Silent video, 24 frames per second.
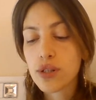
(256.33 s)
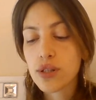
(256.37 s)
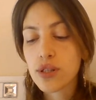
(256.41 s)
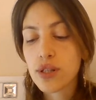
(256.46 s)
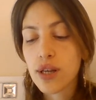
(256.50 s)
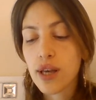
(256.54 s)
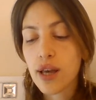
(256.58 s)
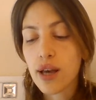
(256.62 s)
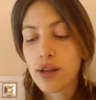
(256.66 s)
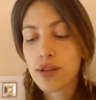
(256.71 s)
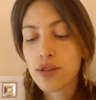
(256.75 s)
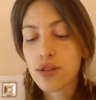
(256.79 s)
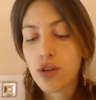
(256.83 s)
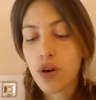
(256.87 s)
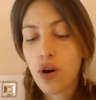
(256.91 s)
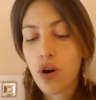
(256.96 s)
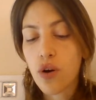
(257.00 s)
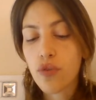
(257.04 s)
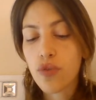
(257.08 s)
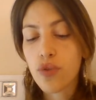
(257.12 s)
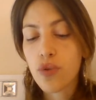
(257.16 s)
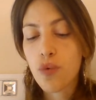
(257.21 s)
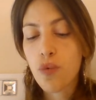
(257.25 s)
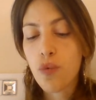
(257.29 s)
Decant
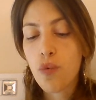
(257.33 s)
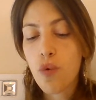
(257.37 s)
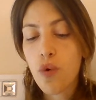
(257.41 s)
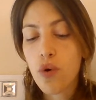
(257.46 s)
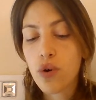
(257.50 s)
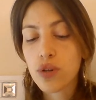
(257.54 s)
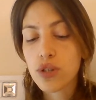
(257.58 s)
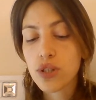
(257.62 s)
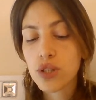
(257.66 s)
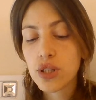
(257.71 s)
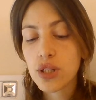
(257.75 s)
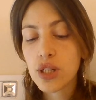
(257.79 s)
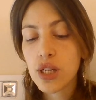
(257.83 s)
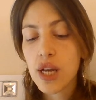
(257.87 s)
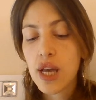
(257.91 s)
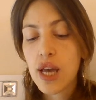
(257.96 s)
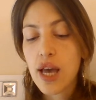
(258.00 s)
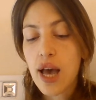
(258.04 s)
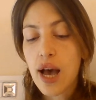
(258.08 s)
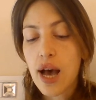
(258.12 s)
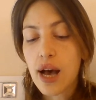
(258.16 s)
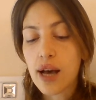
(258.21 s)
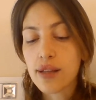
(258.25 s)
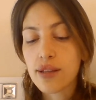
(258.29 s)
off the water.
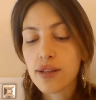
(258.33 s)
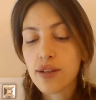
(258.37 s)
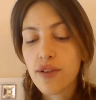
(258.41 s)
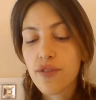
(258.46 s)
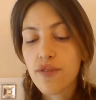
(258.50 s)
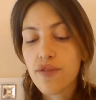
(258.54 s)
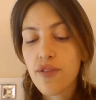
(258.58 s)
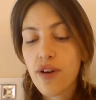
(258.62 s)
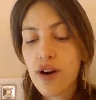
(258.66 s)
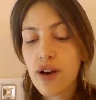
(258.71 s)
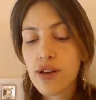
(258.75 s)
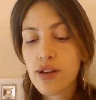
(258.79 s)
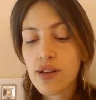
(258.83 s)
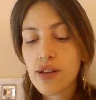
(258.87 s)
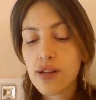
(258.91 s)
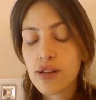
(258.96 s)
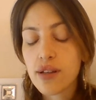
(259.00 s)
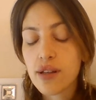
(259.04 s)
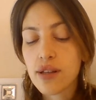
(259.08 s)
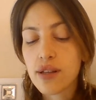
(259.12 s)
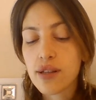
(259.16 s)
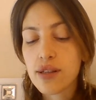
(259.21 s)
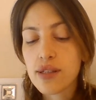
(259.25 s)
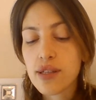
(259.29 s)
Add the
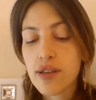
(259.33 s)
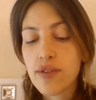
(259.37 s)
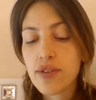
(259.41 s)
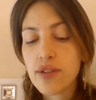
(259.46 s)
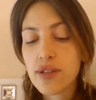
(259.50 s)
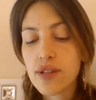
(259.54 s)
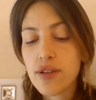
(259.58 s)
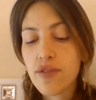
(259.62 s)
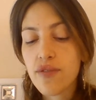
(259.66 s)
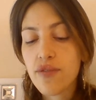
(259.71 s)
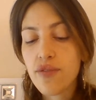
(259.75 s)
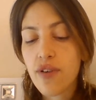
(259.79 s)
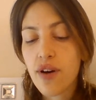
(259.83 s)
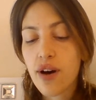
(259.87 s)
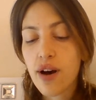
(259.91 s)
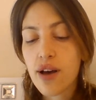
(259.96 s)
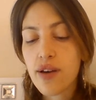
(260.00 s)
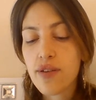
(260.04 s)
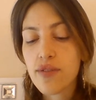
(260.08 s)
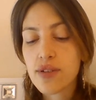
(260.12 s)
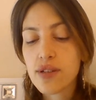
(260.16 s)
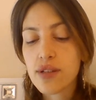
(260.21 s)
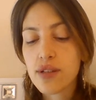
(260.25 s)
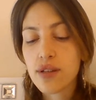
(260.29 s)

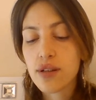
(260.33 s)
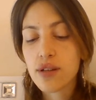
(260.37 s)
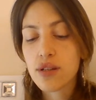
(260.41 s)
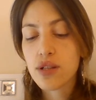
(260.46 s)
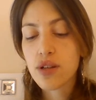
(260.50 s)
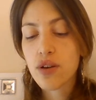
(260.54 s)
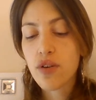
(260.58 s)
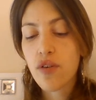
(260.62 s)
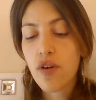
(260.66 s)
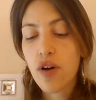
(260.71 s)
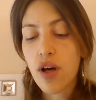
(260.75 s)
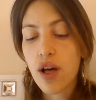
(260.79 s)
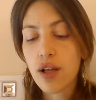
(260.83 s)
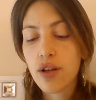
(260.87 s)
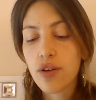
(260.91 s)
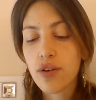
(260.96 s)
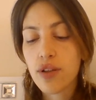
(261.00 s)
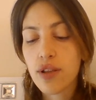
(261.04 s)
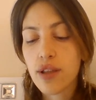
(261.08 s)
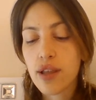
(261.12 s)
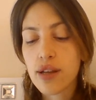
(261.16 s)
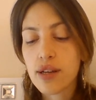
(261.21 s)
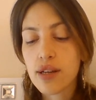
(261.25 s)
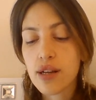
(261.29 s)
75 centiliters of
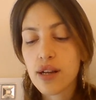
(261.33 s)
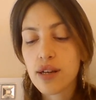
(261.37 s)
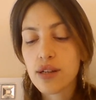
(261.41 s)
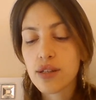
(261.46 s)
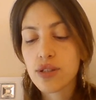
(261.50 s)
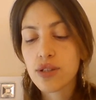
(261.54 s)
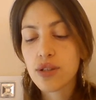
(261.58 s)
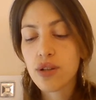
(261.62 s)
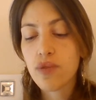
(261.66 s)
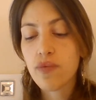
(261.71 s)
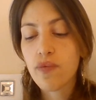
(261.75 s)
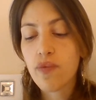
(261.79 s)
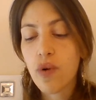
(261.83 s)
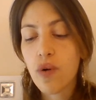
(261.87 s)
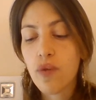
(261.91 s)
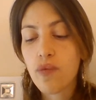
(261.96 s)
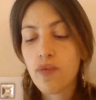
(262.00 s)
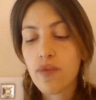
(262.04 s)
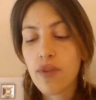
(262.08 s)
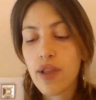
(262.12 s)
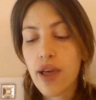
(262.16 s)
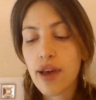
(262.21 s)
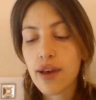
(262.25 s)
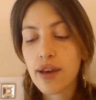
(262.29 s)
alcohol and a little
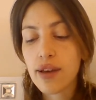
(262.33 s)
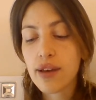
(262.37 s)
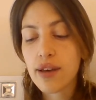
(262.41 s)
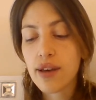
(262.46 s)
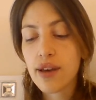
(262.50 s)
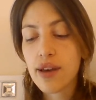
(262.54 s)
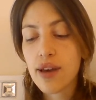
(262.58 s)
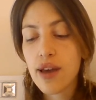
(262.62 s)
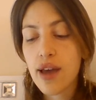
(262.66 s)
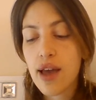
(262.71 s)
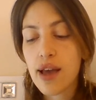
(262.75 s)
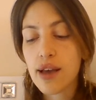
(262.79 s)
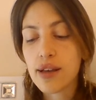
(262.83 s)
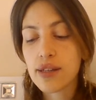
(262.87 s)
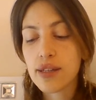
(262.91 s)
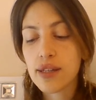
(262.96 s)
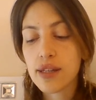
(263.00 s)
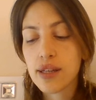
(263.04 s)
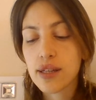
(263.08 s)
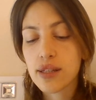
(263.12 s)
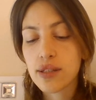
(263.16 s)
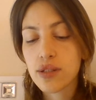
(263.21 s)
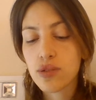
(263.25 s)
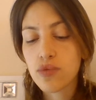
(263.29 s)
bone black and
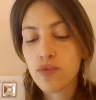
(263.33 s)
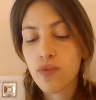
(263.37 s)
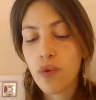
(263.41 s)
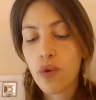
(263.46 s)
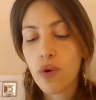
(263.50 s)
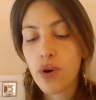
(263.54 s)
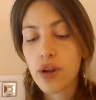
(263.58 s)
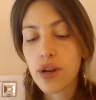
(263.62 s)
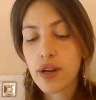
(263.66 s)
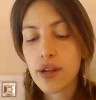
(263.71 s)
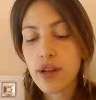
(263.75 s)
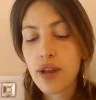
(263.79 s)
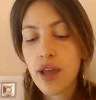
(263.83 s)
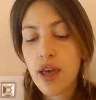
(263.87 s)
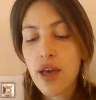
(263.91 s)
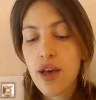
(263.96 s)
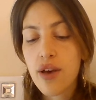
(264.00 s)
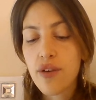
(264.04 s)
heat to boiling.